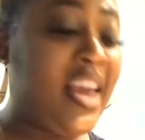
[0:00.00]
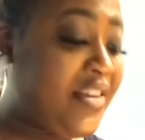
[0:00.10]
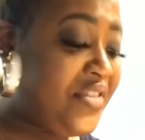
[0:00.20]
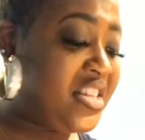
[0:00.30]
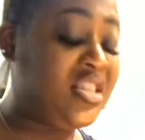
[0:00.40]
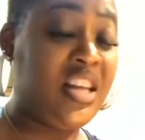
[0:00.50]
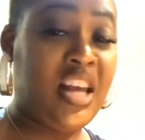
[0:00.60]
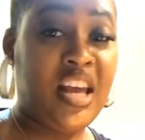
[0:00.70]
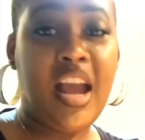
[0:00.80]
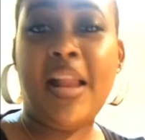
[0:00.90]
If it's
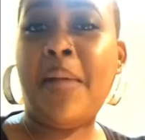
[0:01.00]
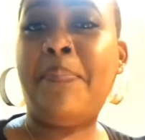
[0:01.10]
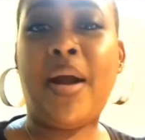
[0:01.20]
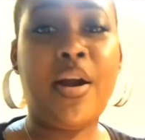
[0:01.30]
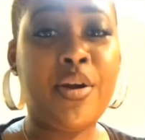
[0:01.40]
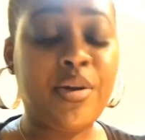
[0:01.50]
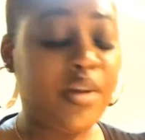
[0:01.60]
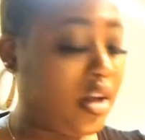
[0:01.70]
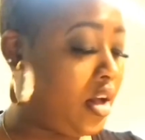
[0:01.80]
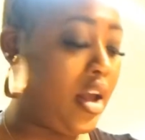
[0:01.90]
thick and it
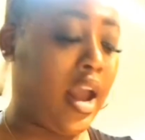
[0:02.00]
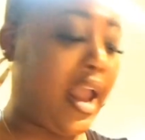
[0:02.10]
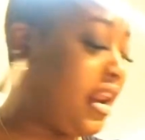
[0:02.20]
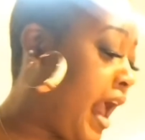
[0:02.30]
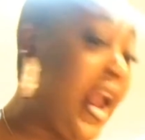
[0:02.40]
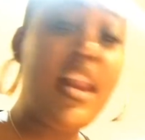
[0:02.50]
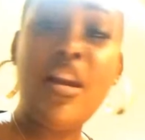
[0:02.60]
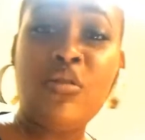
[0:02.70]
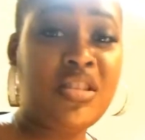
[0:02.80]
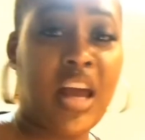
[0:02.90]
burns, ain't
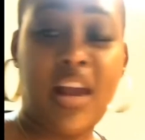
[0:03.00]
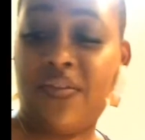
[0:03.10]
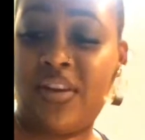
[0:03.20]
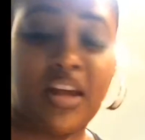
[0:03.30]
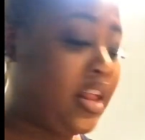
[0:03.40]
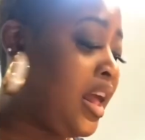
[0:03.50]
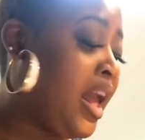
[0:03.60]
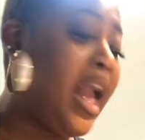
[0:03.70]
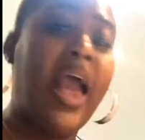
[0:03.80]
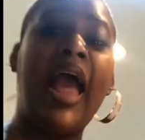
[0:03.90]
no saving it.
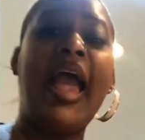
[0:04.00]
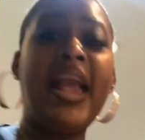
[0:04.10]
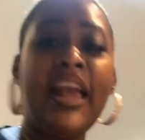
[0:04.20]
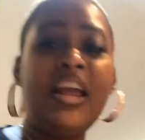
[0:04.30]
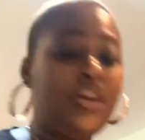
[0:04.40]
Ain't